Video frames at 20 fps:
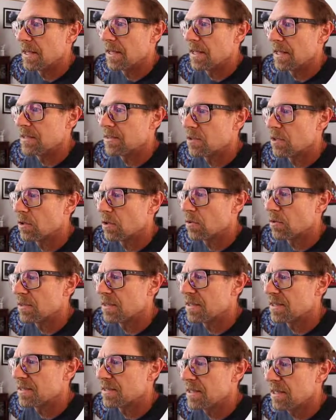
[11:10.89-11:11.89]
And so
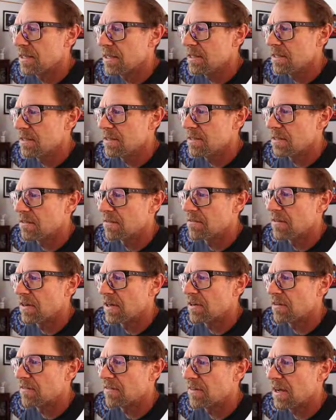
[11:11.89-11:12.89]
this is a
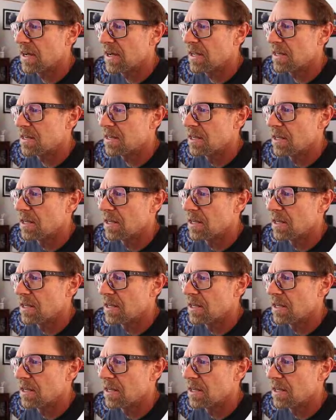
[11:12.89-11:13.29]
verified